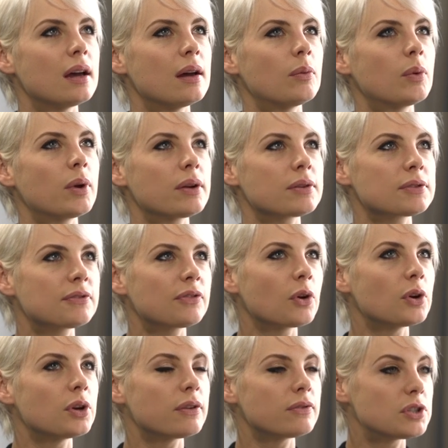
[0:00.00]
when I was
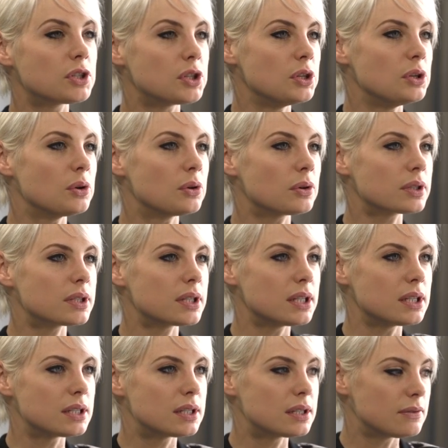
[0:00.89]
flown over to New York to
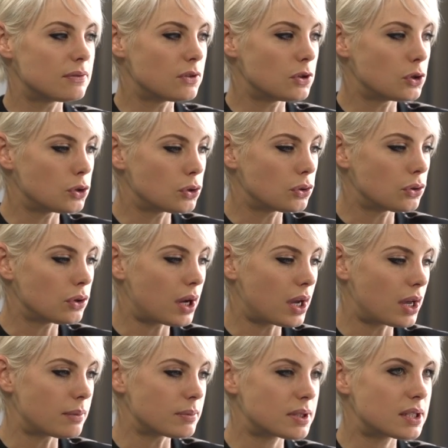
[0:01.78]
interview
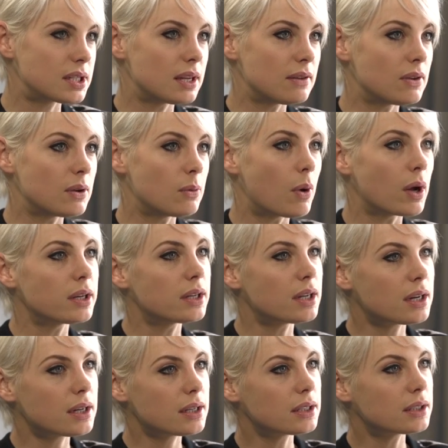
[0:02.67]
Stevie
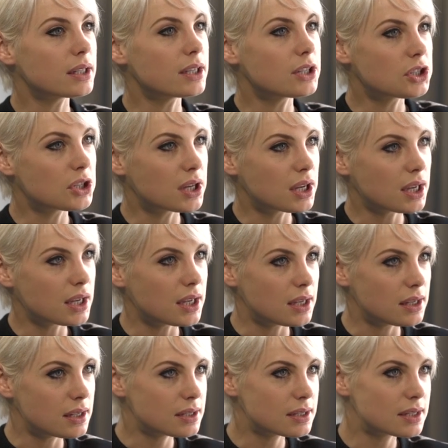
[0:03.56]
Wonder and Alicia
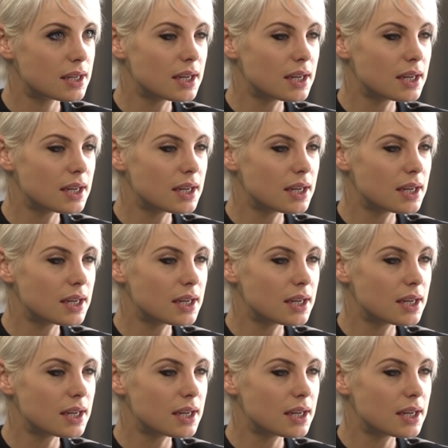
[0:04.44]
Keys.